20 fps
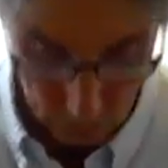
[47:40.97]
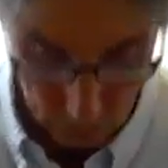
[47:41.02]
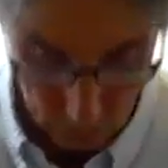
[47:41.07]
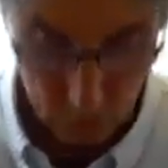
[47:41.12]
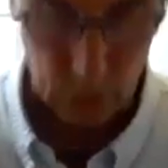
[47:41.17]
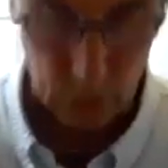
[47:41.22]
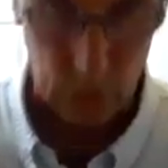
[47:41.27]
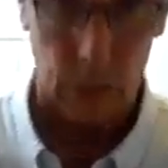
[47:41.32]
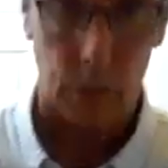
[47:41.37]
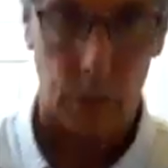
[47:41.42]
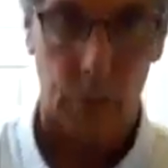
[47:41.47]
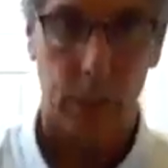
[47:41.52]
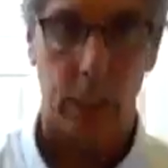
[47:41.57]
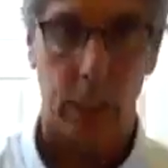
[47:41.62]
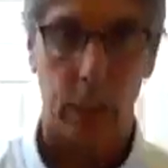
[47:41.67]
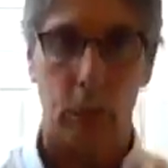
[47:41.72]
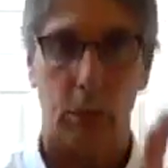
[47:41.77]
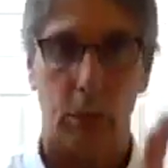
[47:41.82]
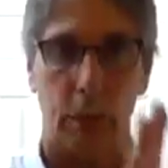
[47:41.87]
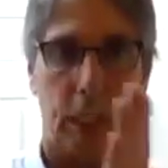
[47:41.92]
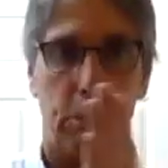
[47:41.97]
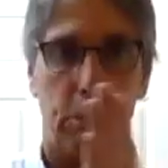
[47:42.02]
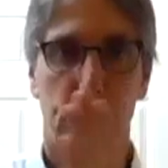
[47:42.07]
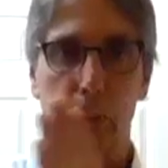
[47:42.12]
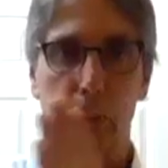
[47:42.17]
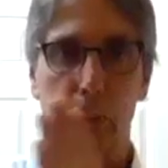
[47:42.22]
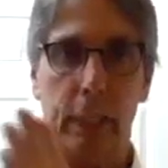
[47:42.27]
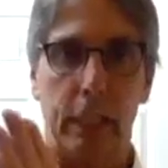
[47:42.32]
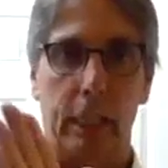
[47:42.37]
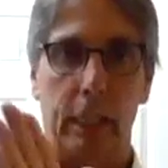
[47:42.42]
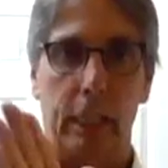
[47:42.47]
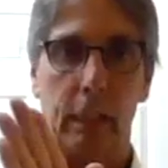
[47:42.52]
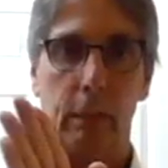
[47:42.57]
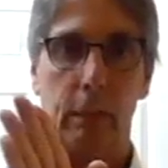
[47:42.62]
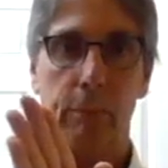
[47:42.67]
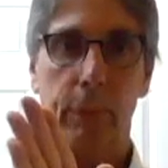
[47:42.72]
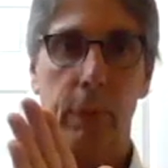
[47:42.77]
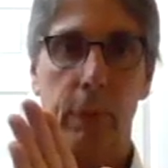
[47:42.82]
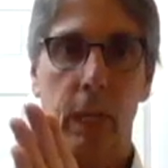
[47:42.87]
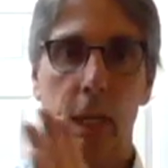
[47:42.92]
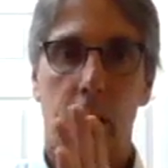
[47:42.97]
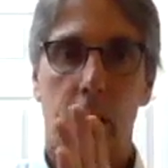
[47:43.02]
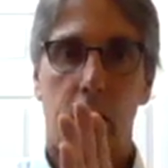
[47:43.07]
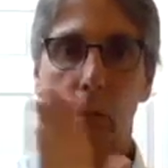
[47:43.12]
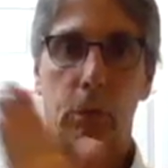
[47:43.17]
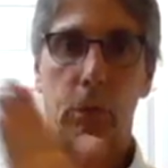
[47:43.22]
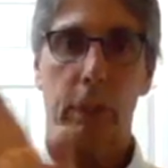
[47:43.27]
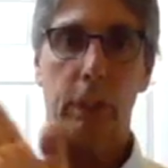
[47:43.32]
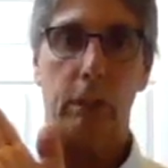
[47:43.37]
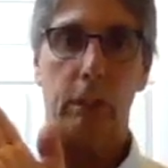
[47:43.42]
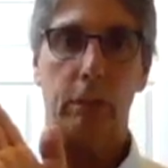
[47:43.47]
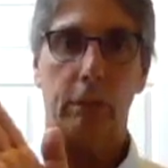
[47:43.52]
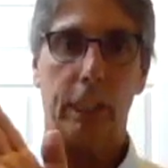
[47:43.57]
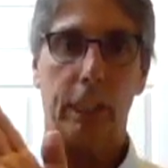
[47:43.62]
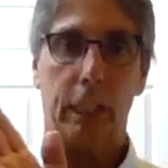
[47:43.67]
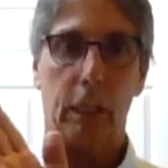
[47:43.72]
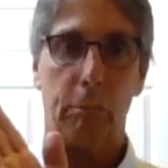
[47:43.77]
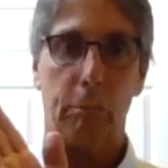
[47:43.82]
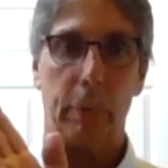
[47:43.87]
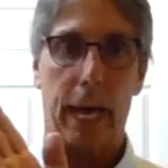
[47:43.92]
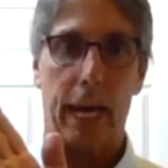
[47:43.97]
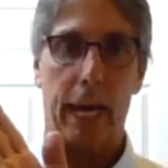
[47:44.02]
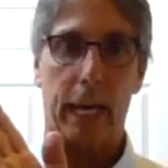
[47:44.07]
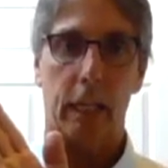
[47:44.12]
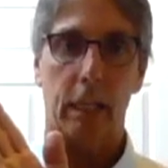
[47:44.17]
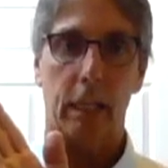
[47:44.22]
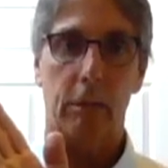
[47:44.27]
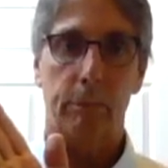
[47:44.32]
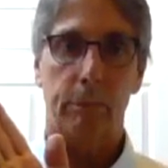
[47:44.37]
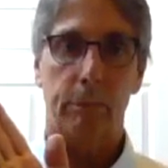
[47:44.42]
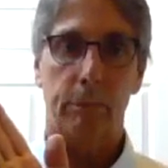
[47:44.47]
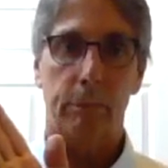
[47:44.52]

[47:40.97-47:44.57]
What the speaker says: So you don't want to do any breathing when you're leaning back.